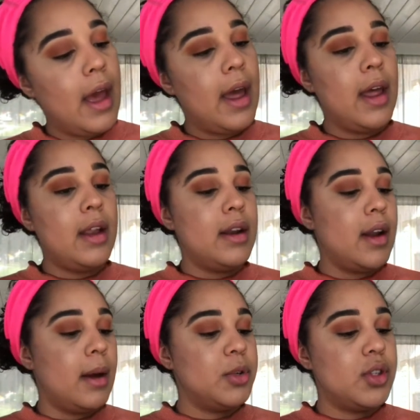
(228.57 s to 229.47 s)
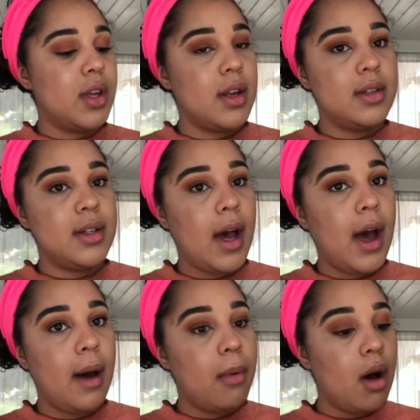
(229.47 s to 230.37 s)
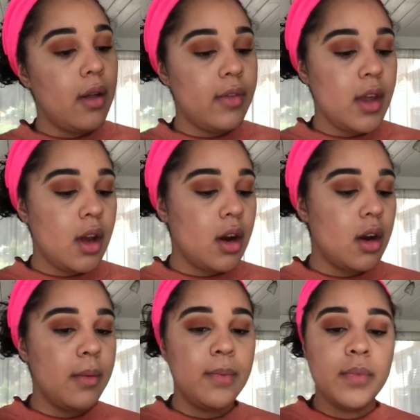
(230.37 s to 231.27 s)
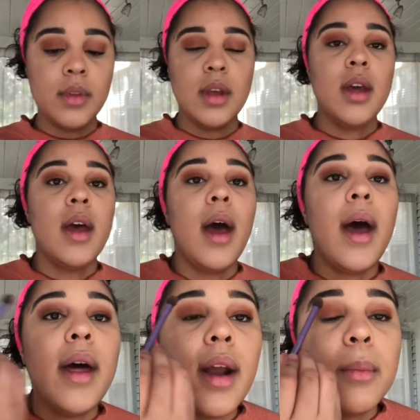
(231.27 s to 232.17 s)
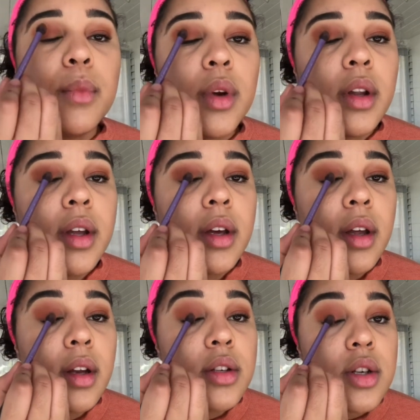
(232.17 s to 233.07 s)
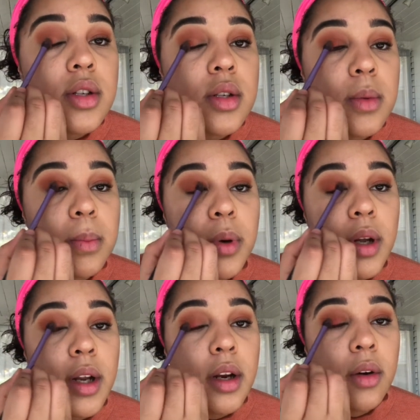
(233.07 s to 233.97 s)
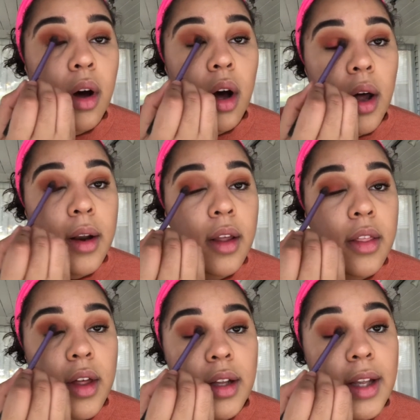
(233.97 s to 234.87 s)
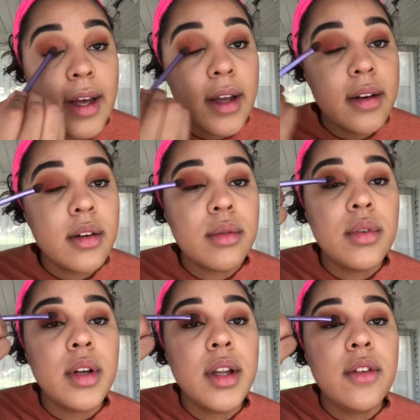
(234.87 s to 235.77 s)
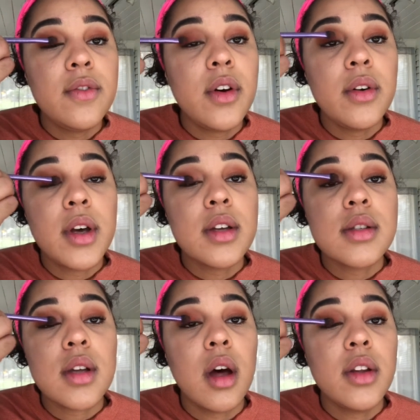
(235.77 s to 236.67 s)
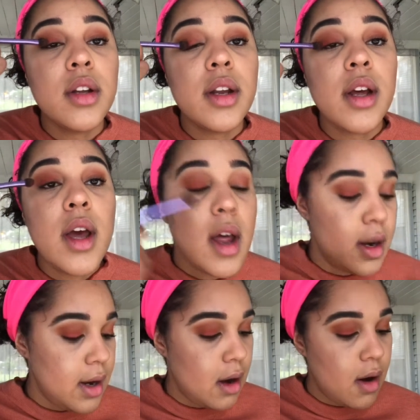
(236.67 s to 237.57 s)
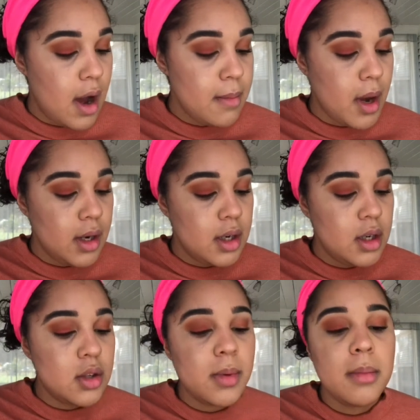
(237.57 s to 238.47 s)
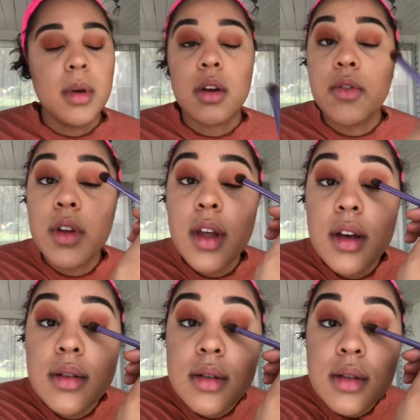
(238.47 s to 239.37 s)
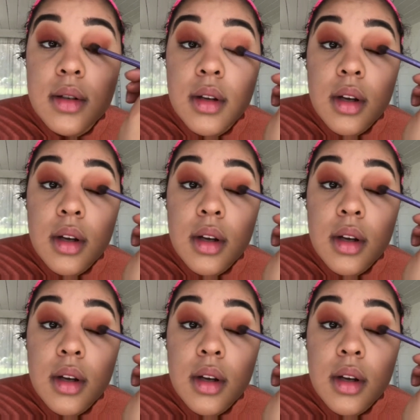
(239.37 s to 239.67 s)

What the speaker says: And I'm just gonna dab on there. And I'm really gonna just put it on the lid. Really focus on the lid. Now I might need to use my mirror for this